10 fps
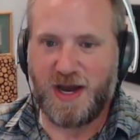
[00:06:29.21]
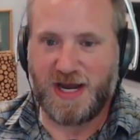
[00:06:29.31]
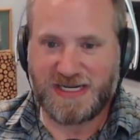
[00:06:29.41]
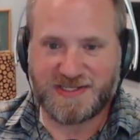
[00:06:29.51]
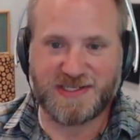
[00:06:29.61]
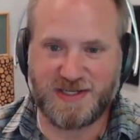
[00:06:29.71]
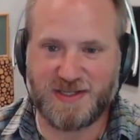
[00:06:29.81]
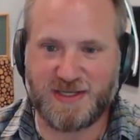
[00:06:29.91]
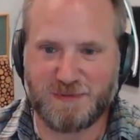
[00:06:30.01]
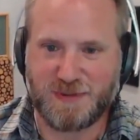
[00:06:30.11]
I exceeded
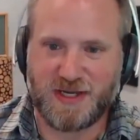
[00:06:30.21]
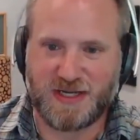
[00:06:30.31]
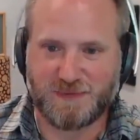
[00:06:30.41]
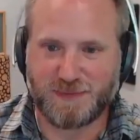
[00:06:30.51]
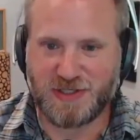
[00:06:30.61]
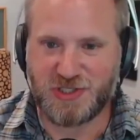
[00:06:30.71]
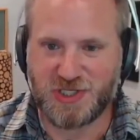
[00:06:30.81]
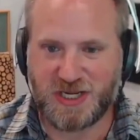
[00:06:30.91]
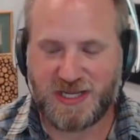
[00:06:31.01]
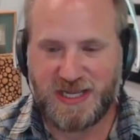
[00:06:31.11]
the EPA
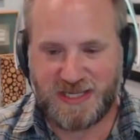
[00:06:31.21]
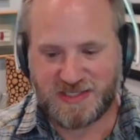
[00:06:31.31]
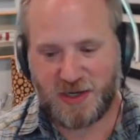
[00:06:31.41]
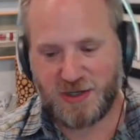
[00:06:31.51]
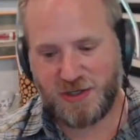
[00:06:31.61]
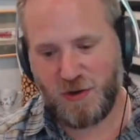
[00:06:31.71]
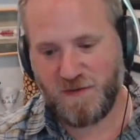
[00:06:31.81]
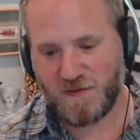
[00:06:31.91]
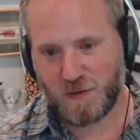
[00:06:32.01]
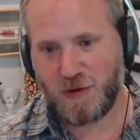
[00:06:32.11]
MPG, and that's on an
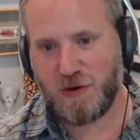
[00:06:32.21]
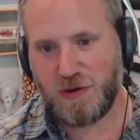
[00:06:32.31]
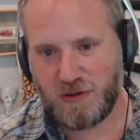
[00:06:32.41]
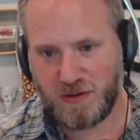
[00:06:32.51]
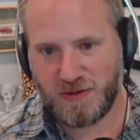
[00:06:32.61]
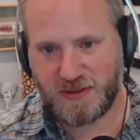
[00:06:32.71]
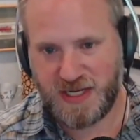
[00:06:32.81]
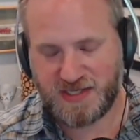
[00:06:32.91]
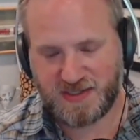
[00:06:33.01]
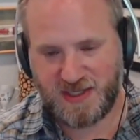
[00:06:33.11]
overall
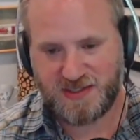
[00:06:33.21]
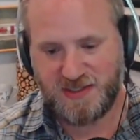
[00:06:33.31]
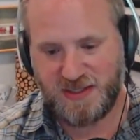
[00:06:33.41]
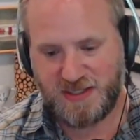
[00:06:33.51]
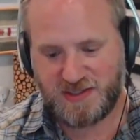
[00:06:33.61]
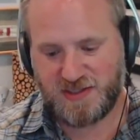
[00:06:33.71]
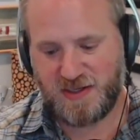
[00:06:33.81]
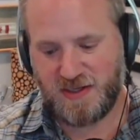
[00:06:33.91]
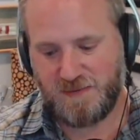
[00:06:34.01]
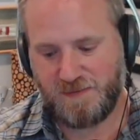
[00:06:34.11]
task. That's
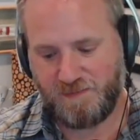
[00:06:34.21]
I